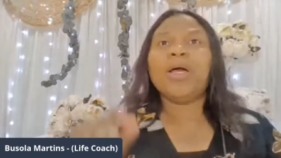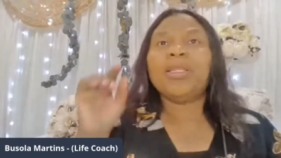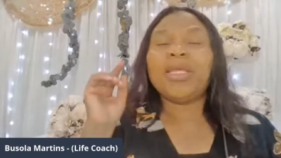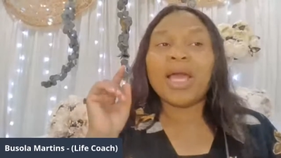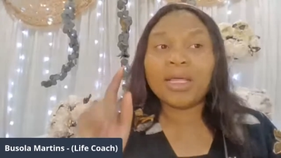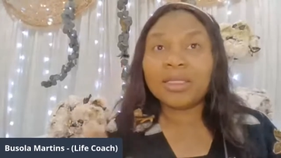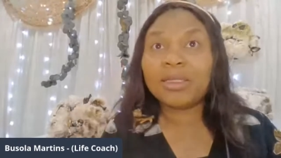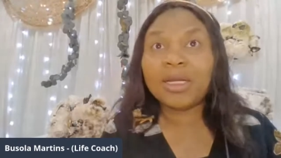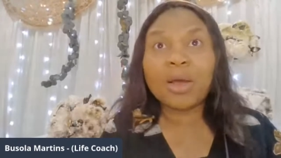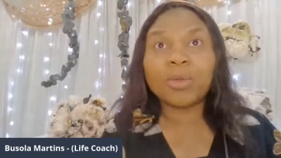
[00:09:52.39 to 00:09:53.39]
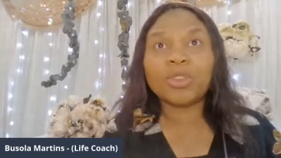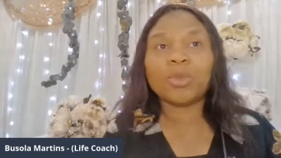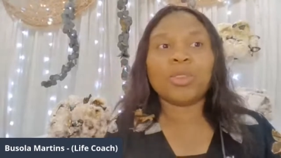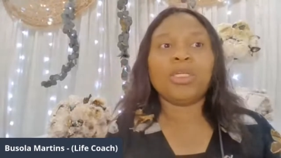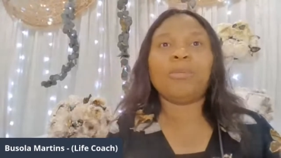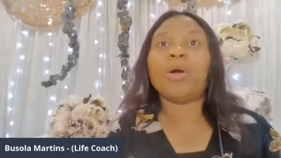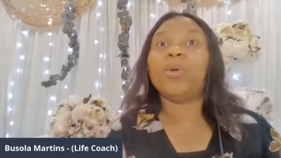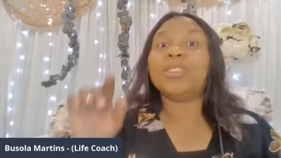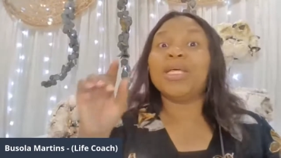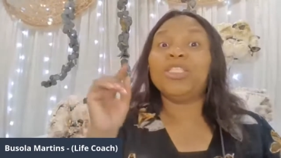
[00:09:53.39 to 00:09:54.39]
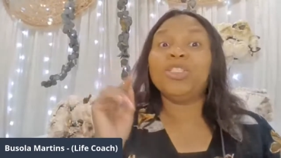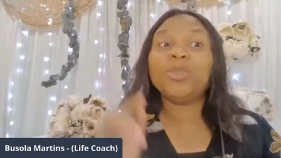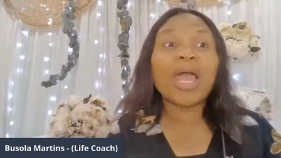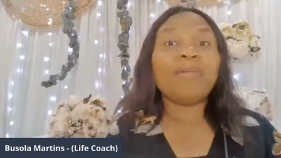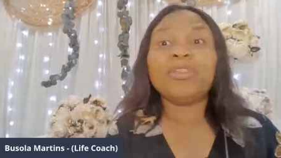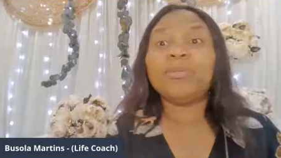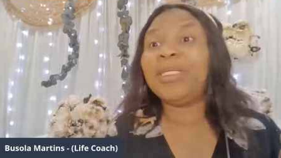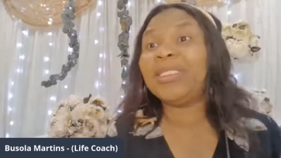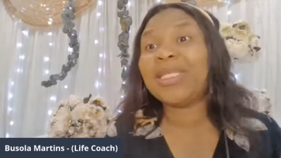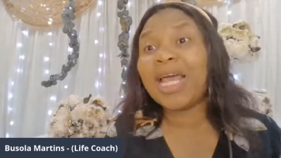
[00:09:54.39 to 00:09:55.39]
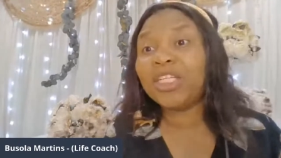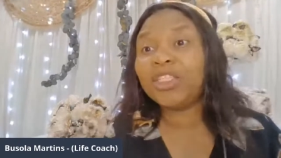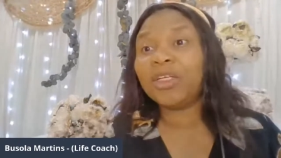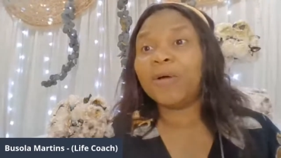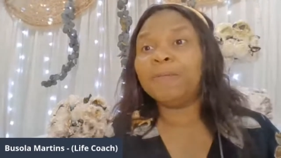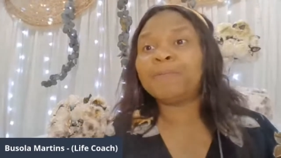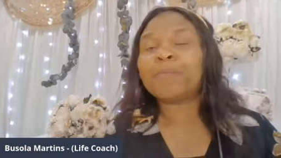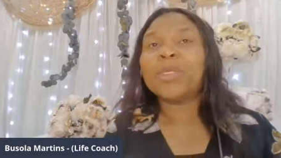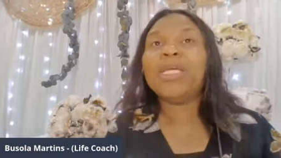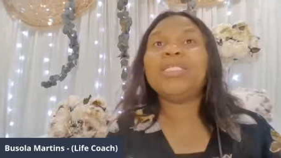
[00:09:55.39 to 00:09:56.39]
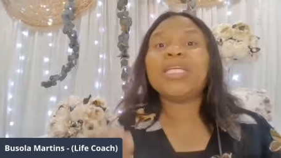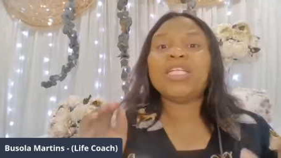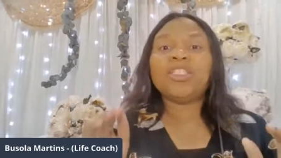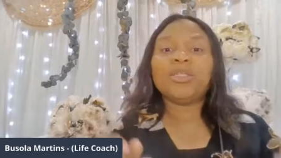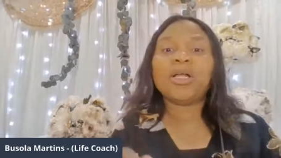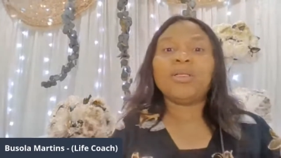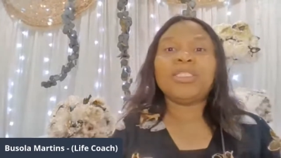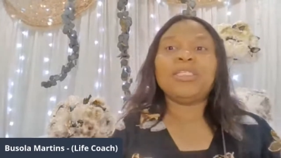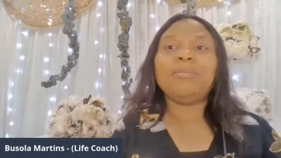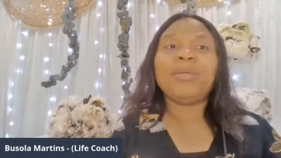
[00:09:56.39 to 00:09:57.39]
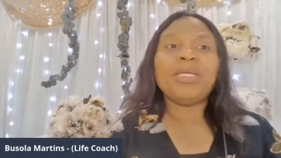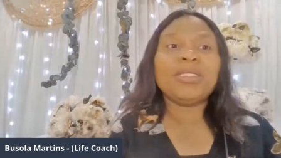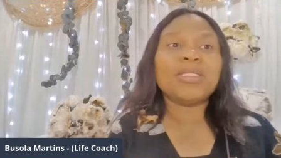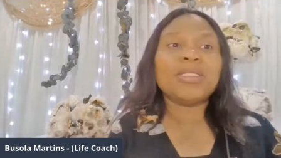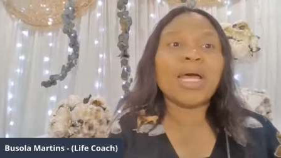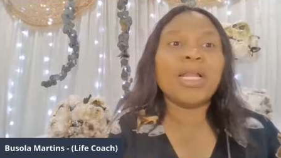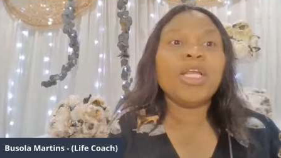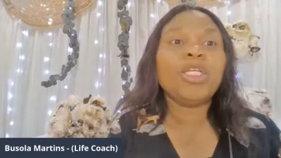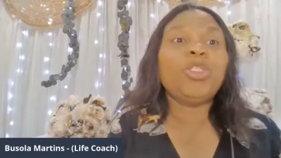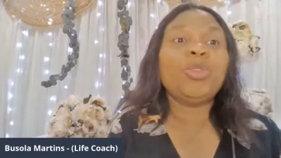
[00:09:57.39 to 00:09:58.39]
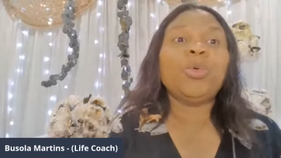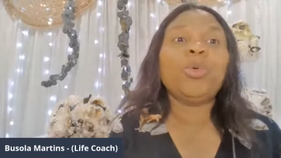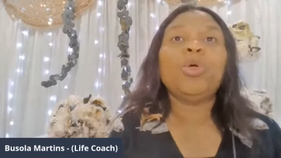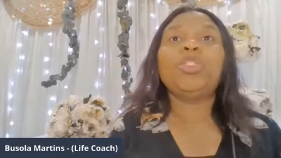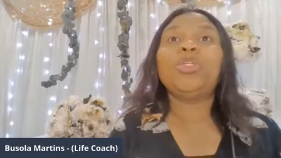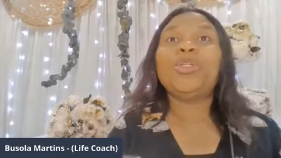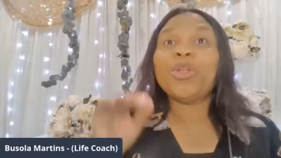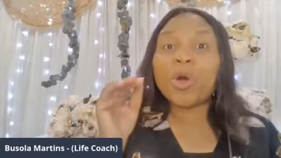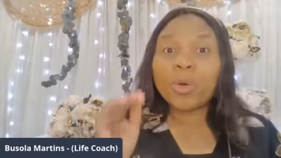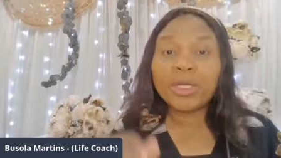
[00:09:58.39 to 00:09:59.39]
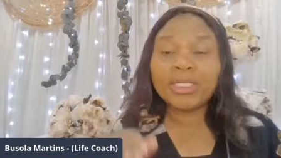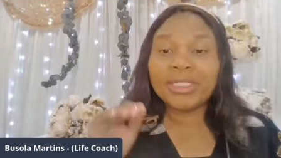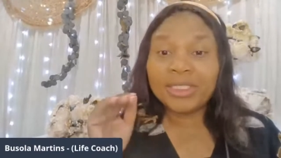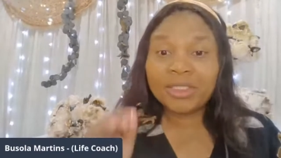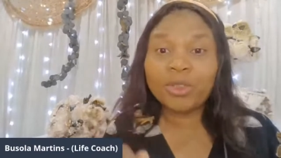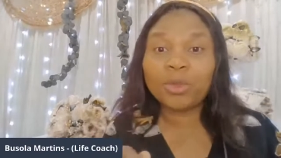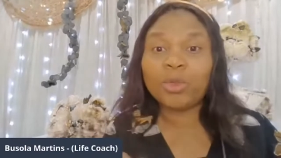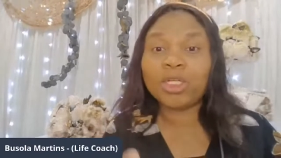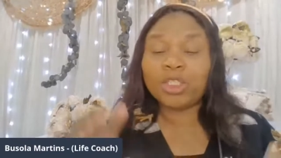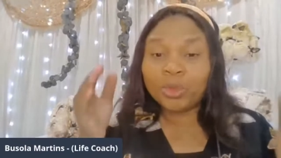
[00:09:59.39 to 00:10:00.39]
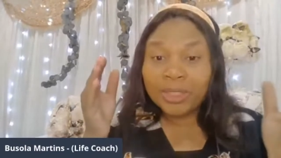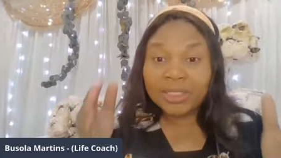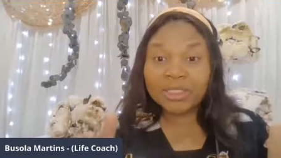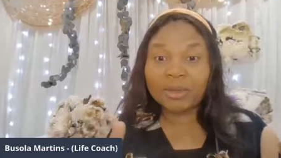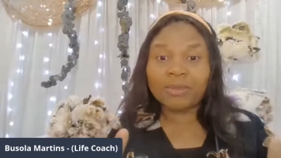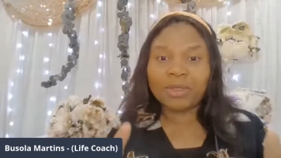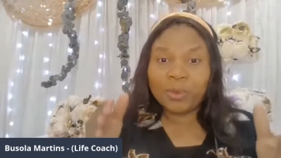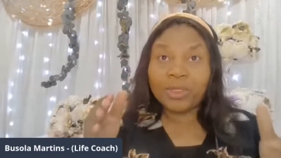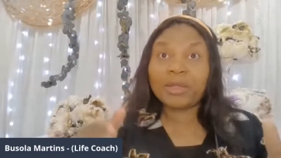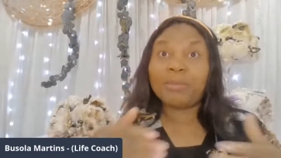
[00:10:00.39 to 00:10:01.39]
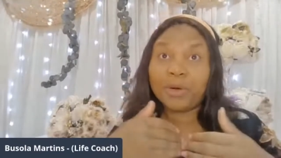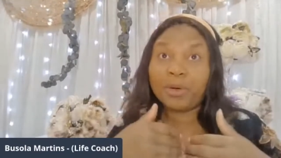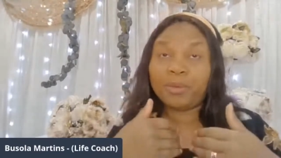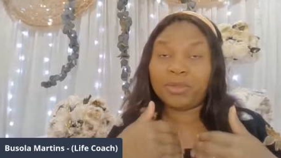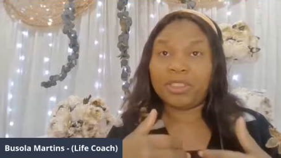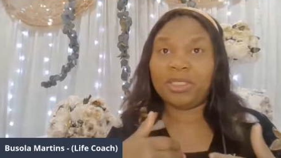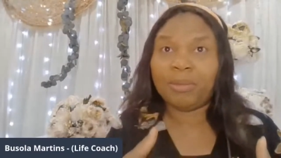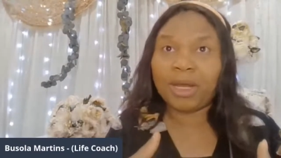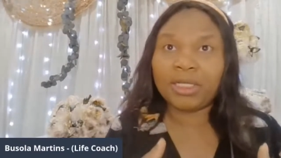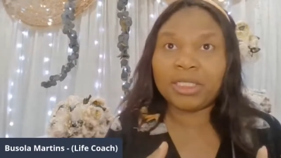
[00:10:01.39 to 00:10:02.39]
Now, the other thing I was talking about was that you have to be intentional. Intentionality means that You know you're doing something with a purpose in mind.